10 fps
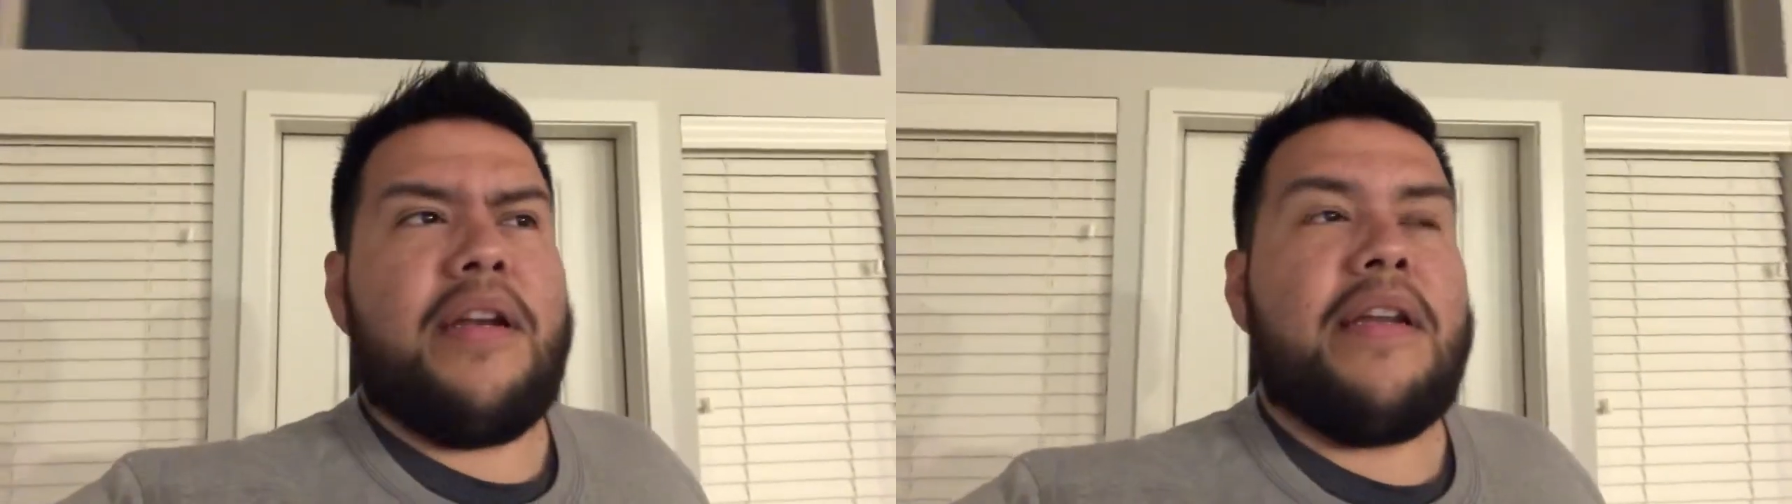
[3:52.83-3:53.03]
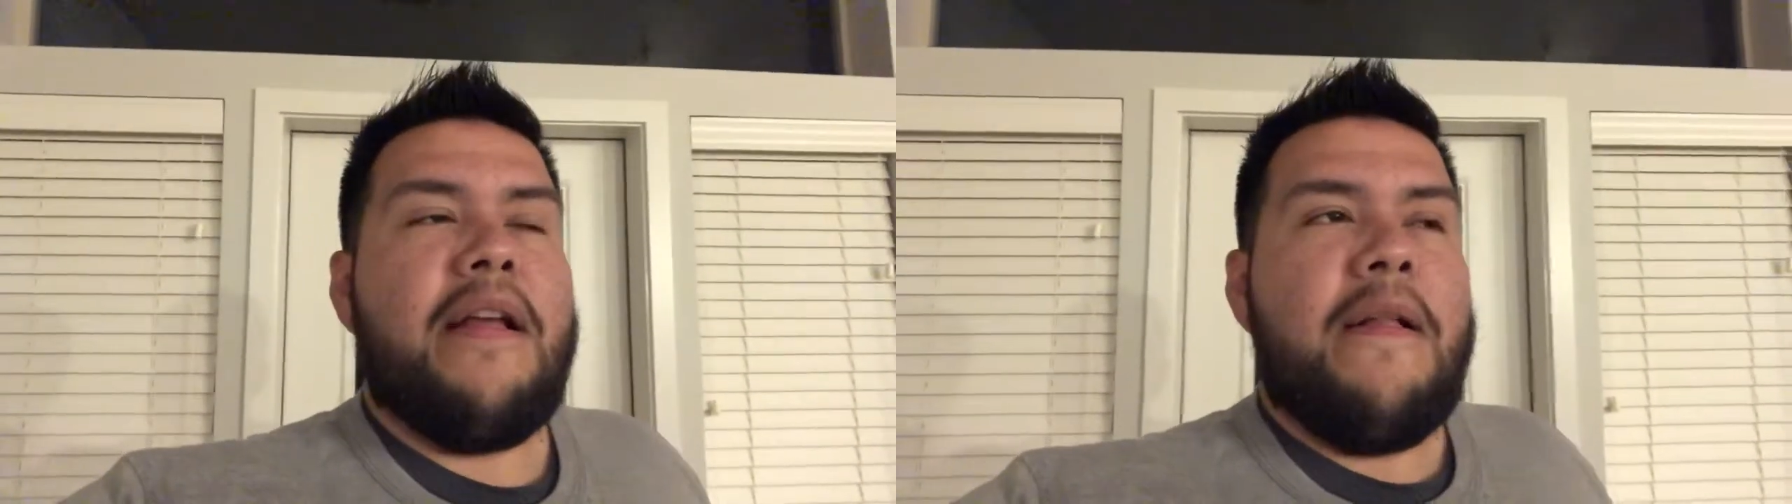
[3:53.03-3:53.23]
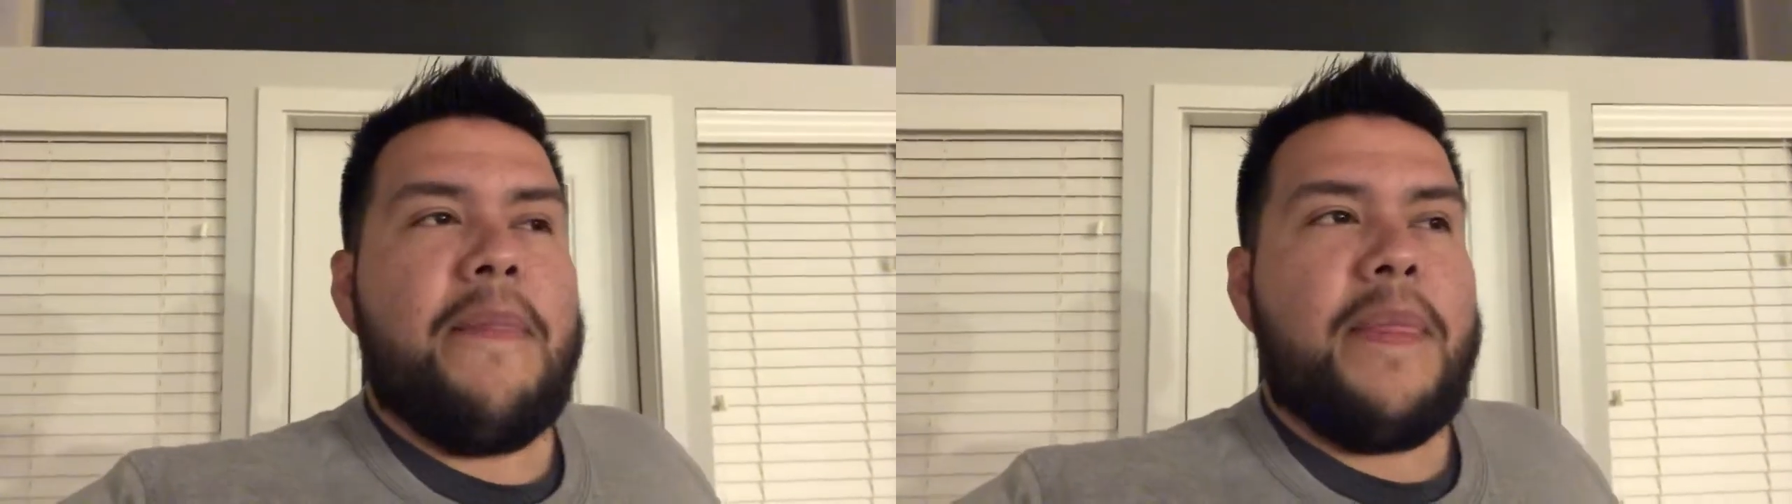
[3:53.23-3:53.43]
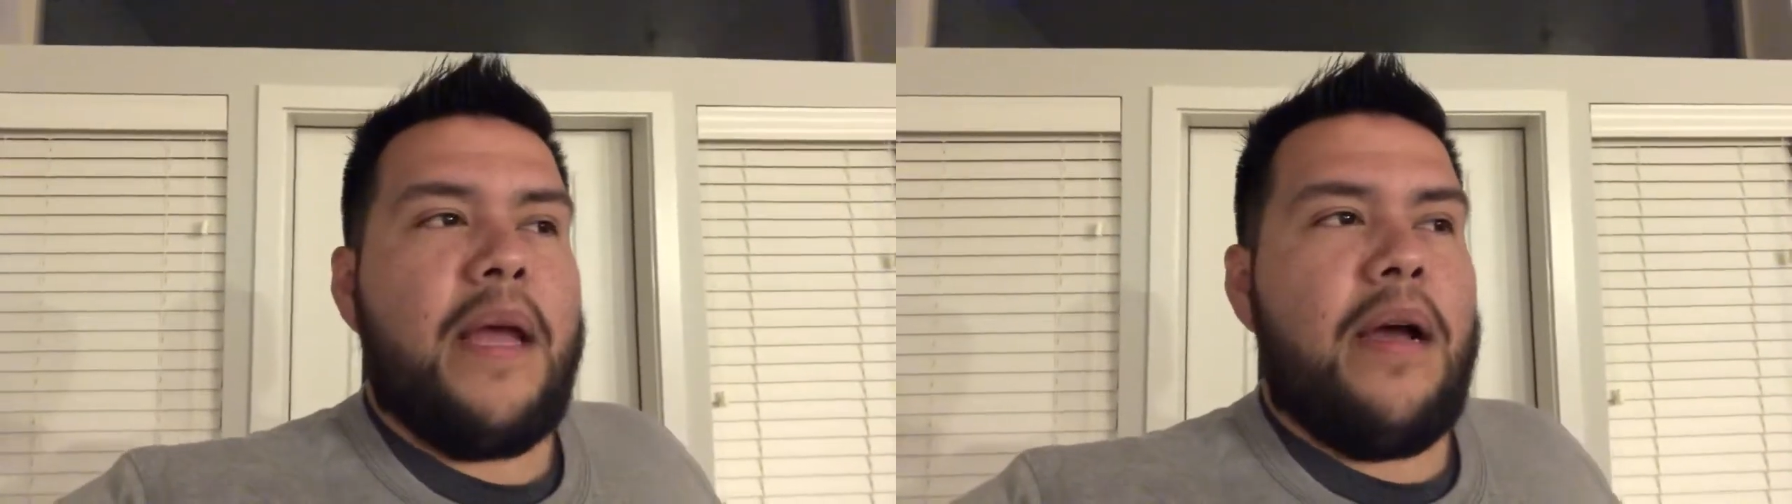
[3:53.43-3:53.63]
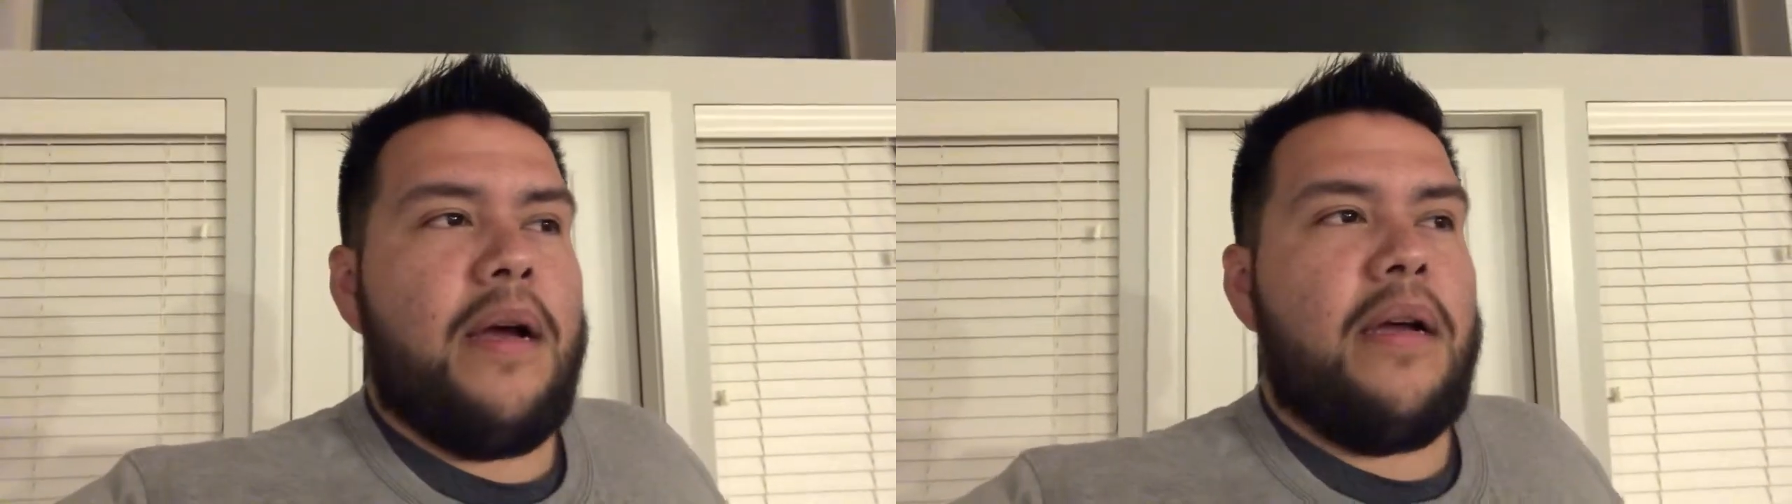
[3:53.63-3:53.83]

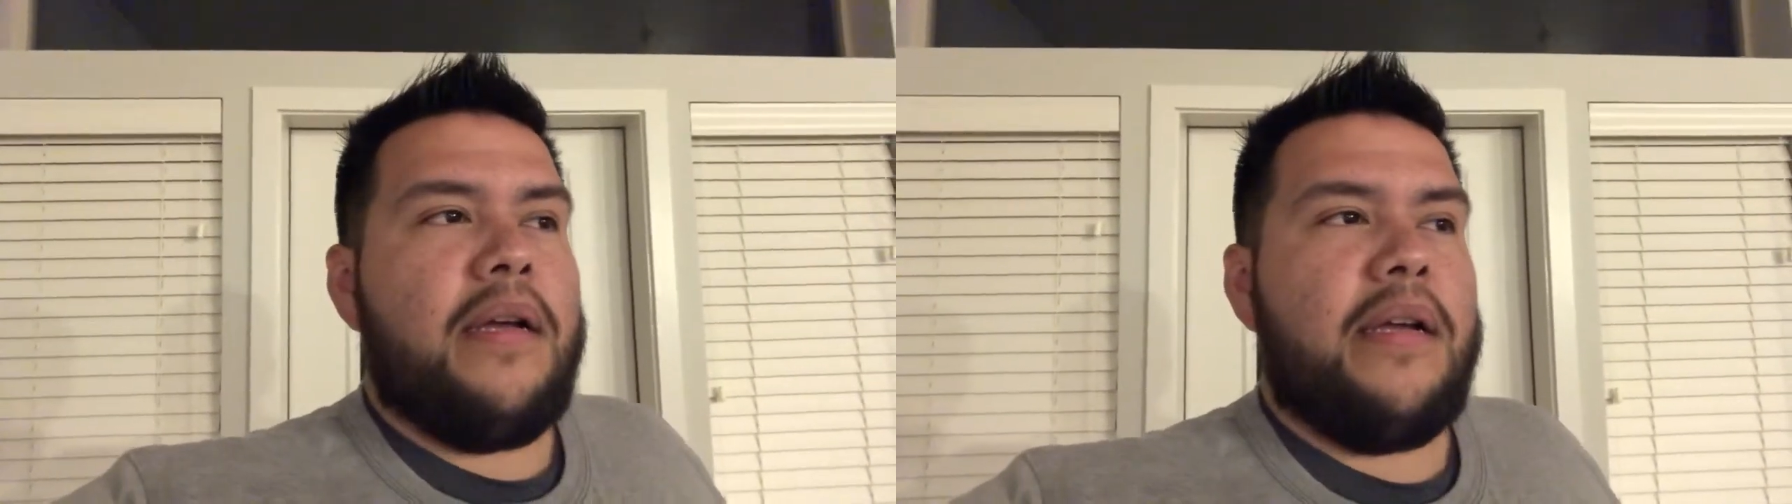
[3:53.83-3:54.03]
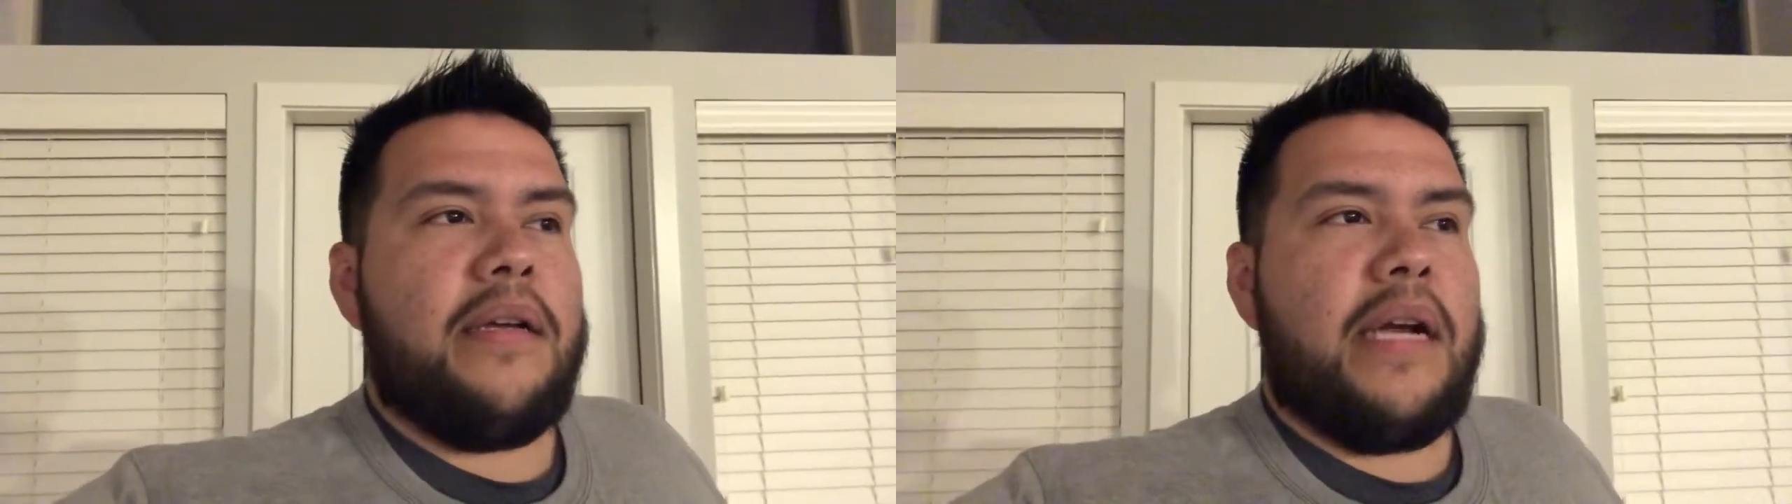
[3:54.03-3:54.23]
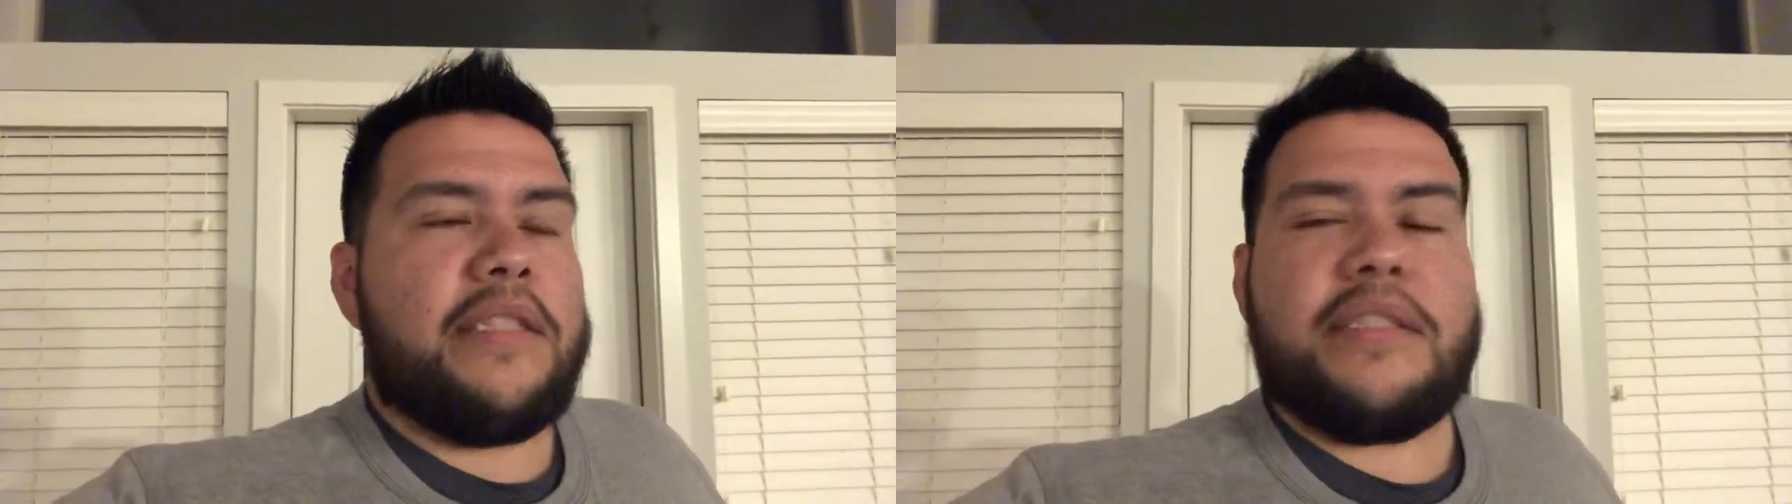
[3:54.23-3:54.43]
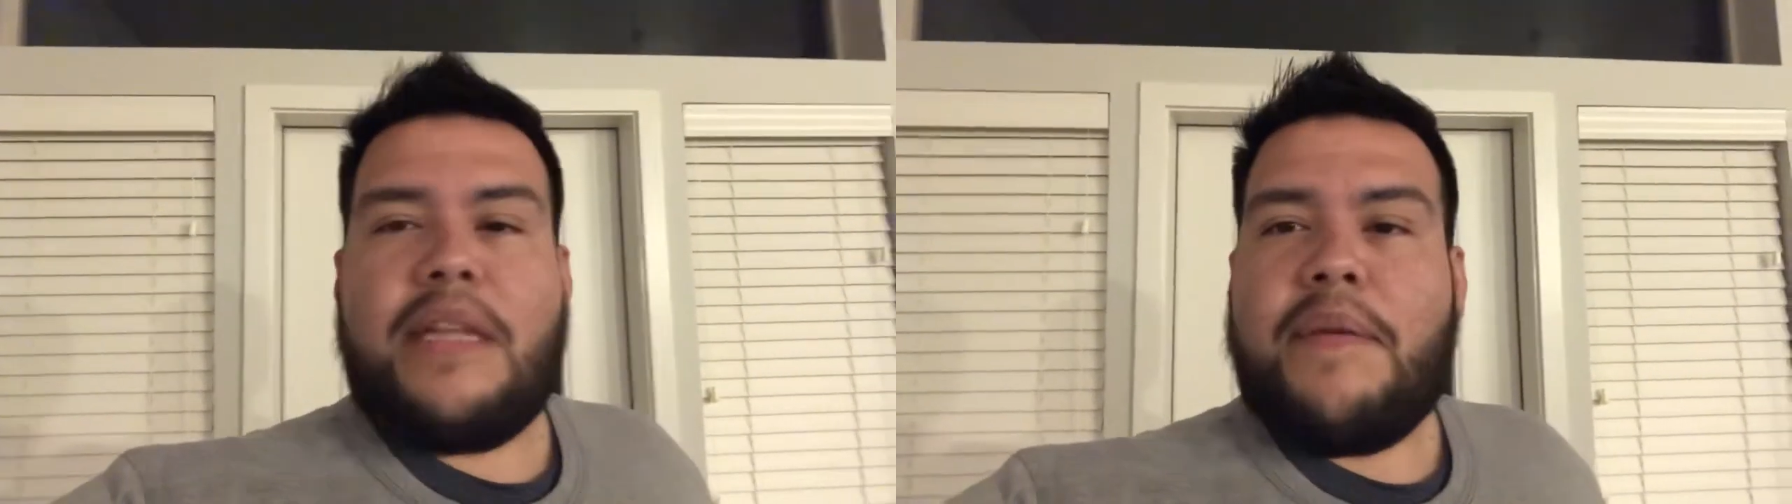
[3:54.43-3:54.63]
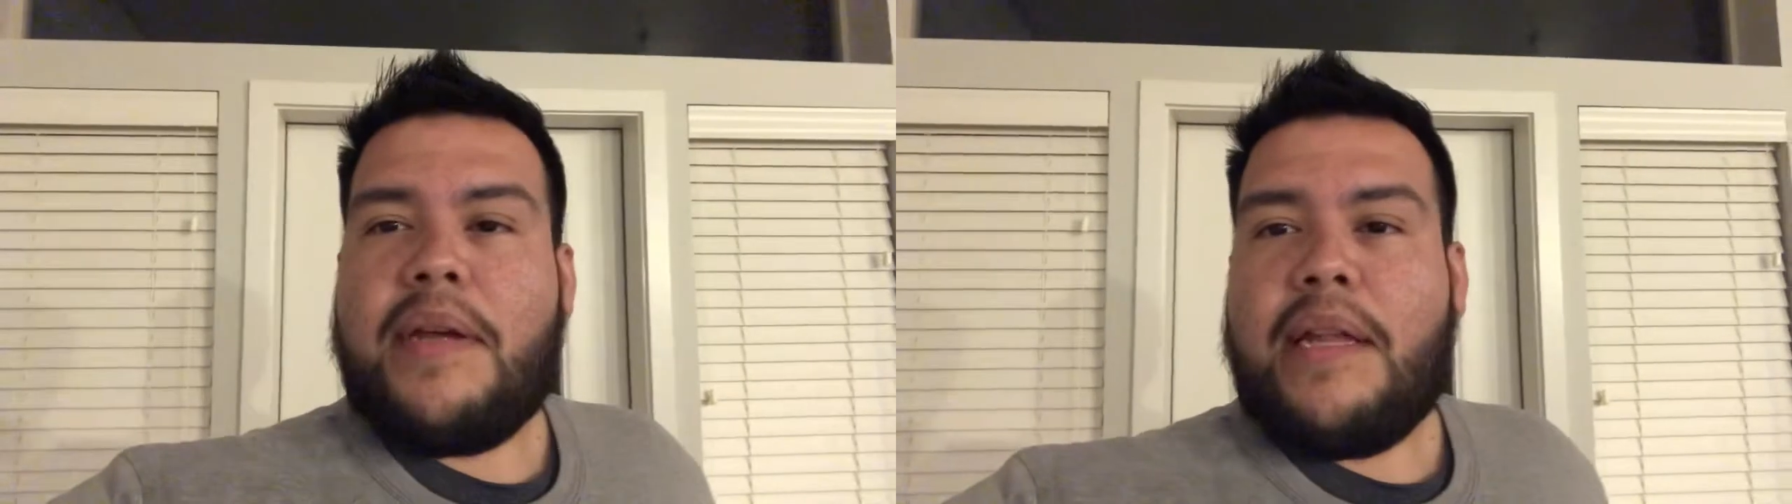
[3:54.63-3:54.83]
And I just love it.